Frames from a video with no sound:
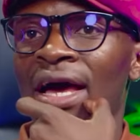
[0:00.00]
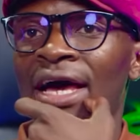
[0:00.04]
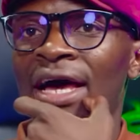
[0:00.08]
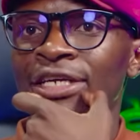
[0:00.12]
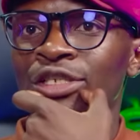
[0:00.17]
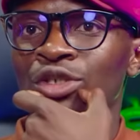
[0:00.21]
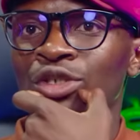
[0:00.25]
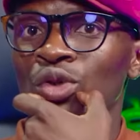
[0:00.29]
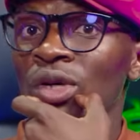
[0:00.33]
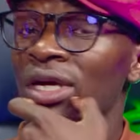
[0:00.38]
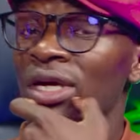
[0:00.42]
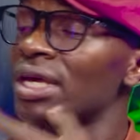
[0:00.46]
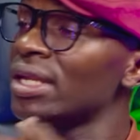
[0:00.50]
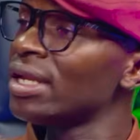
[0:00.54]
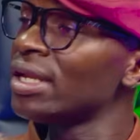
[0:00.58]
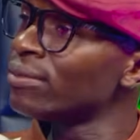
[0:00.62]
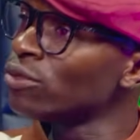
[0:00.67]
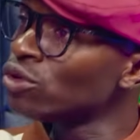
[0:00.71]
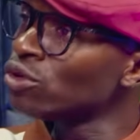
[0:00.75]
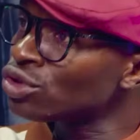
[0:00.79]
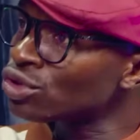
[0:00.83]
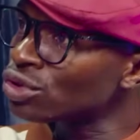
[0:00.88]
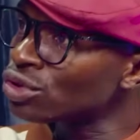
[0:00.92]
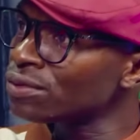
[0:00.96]
I saw
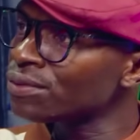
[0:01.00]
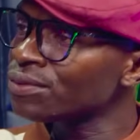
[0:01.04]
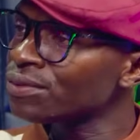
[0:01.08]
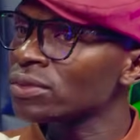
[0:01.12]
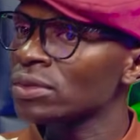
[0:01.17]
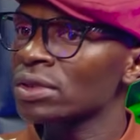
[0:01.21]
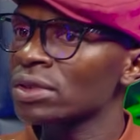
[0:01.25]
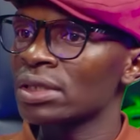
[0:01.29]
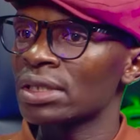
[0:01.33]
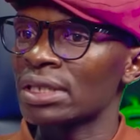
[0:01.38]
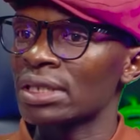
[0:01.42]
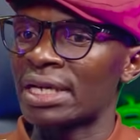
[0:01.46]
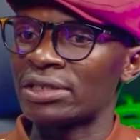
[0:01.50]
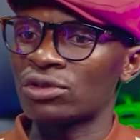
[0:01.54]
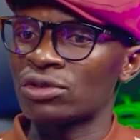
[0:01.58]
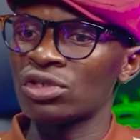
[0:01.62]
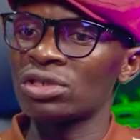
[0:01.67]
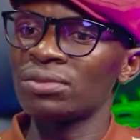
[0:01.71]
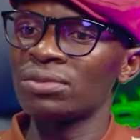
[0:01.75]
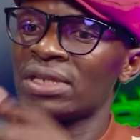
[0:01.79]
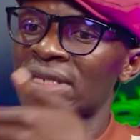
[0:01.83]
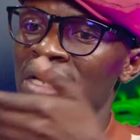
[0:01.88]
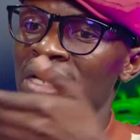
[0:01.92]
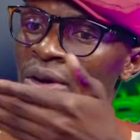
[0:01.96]
Killian Butu. I
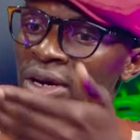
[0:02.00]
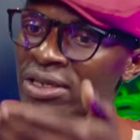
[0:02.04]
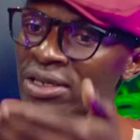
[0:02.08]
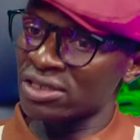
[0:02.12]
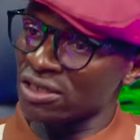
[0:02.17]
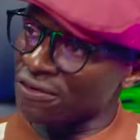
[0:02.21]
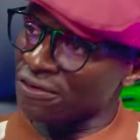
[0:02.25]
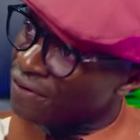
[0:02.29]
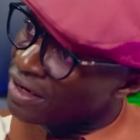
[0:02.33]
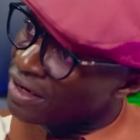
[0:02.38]
told him that I was